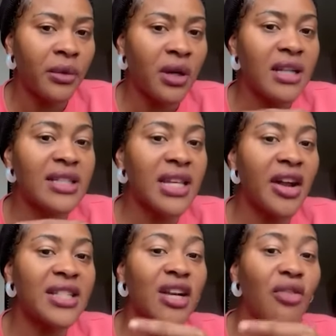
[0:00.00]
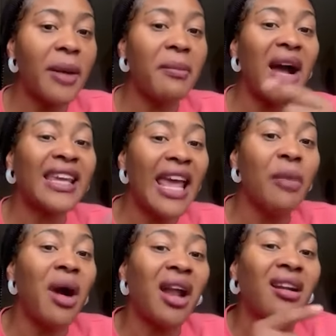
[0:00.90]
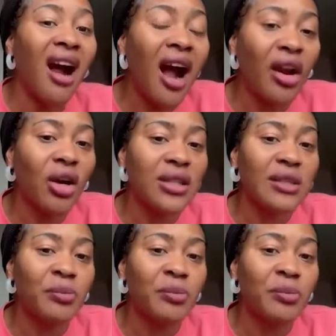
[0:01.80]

considering that grandma came on Carlos